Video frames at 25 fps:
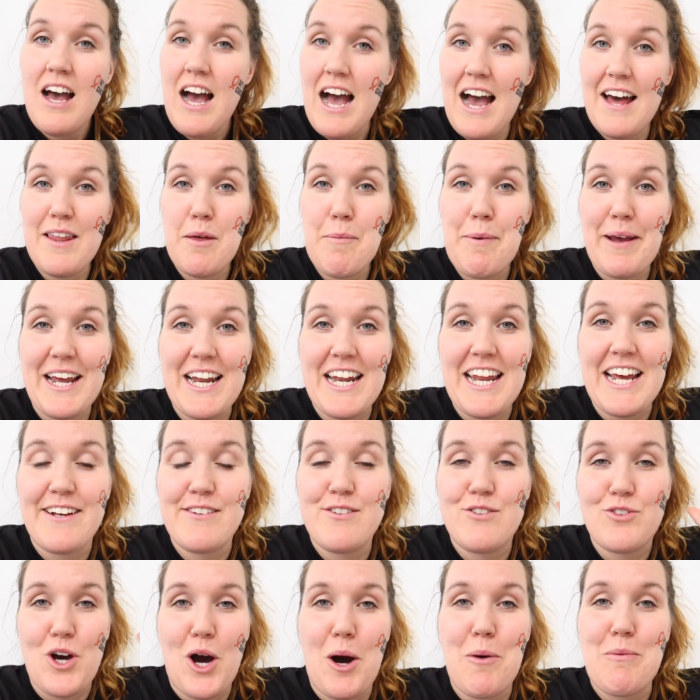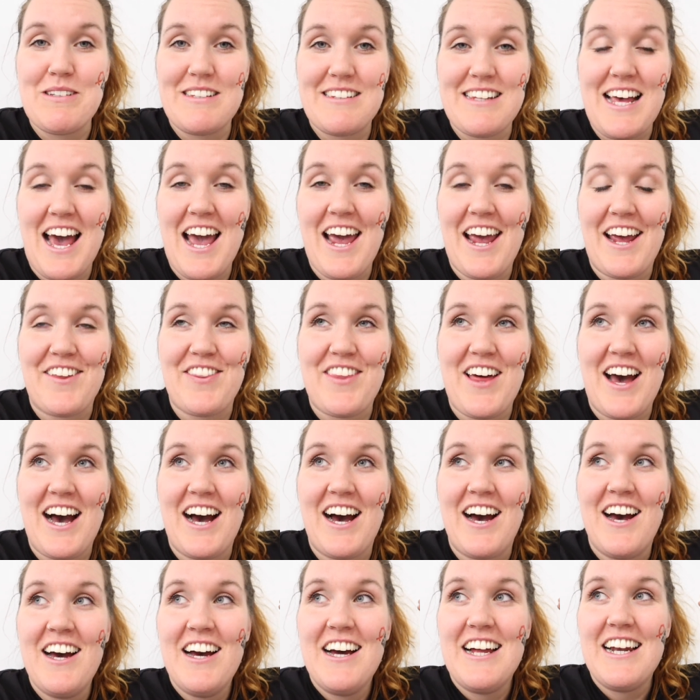At the beginning Scott was saying
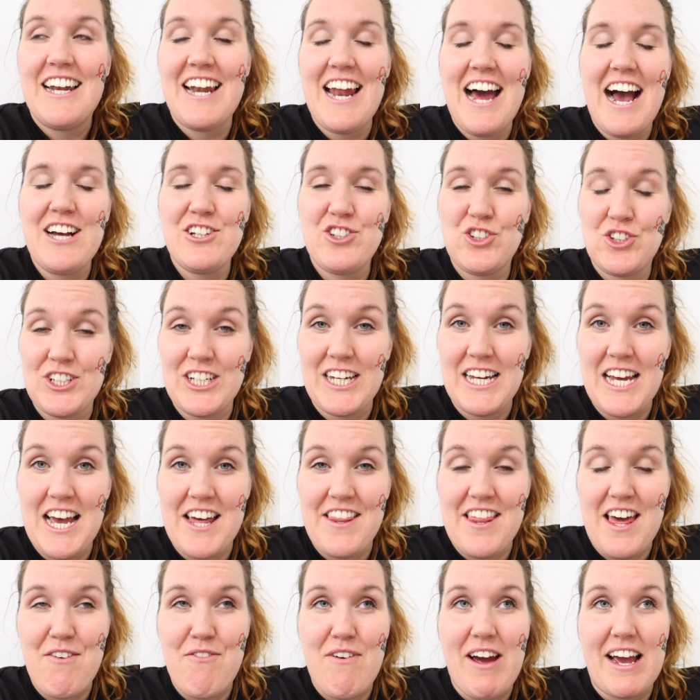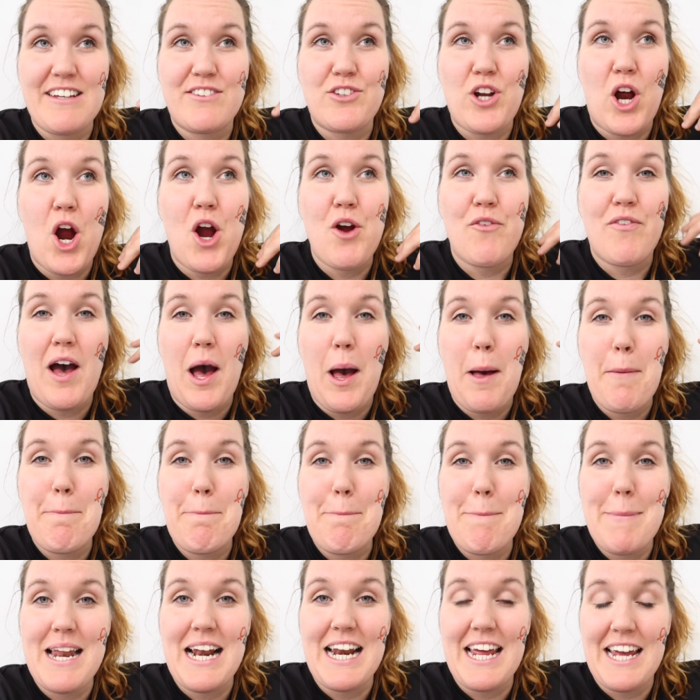that last year they raised over a
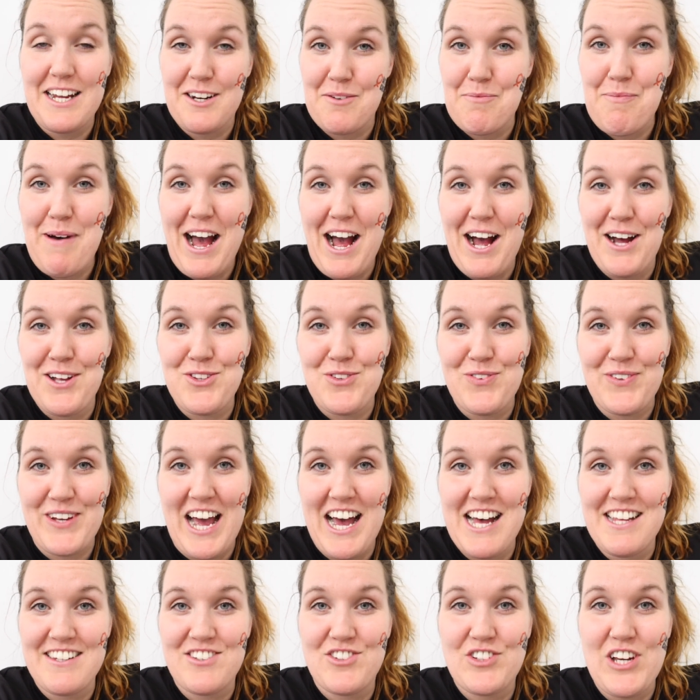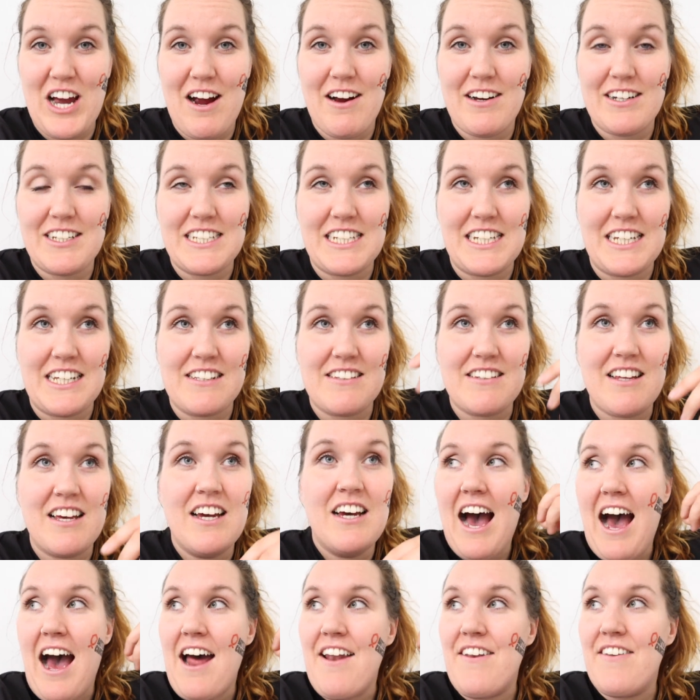million pounds for cancer charities
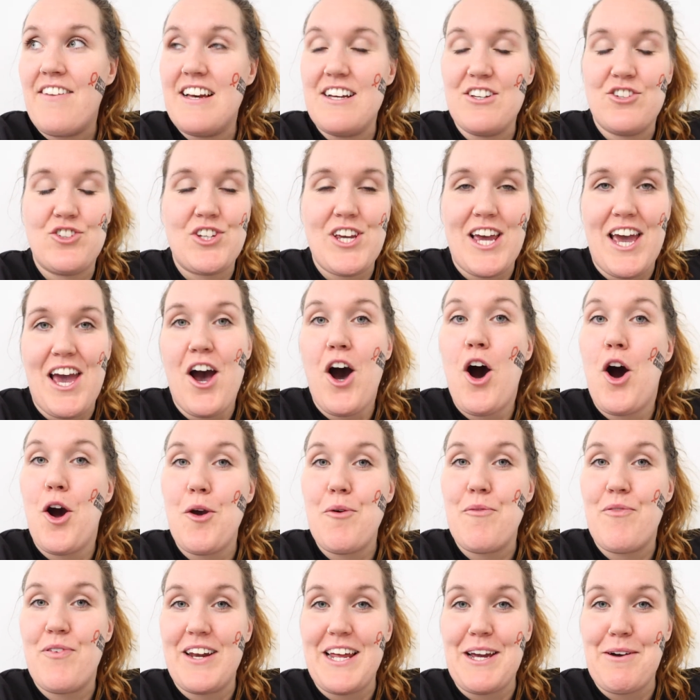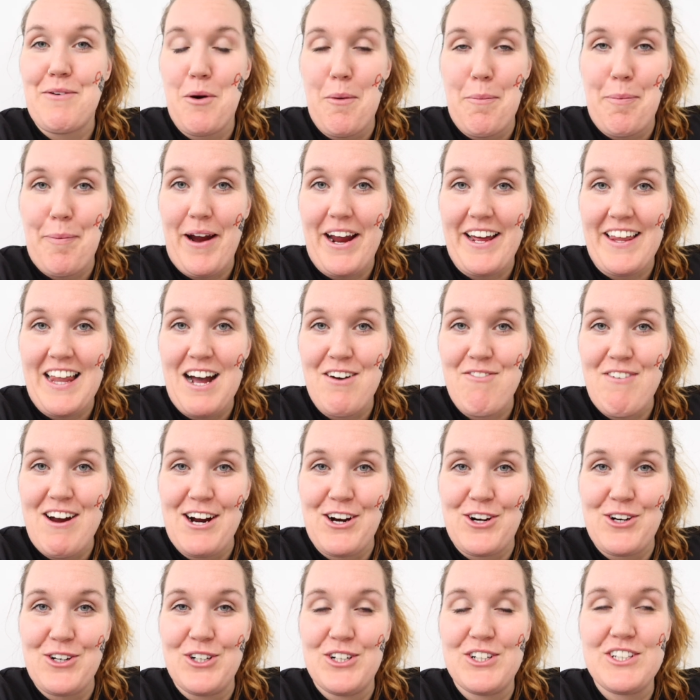and this year hopefully we'll break that
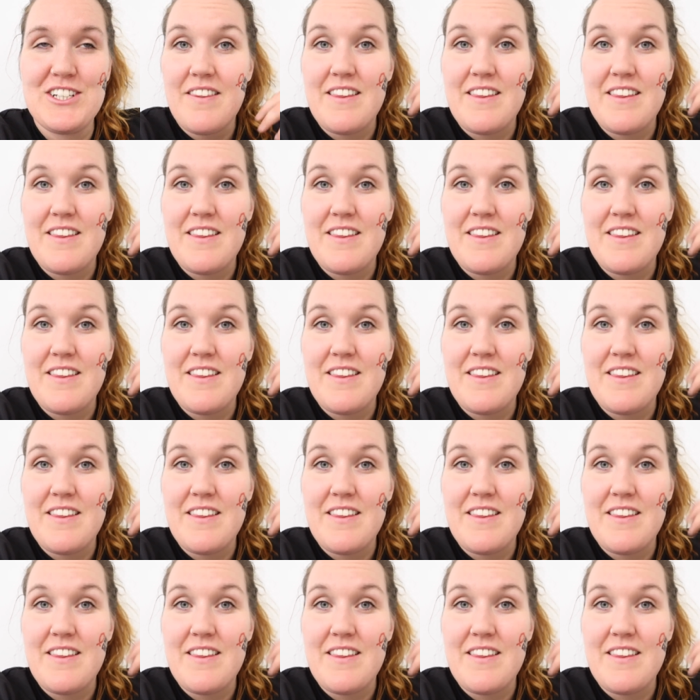record.